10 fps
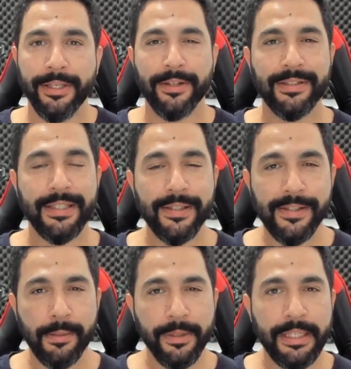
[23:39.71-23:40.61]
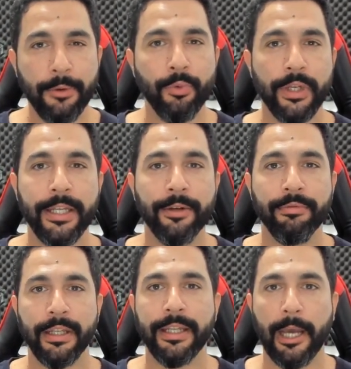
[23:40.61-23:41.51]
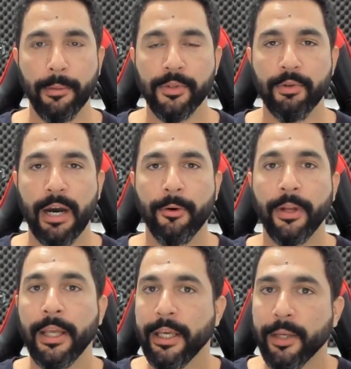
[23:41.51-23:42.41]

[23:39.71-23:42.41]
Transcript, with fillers: because this is something that really, really helps you out.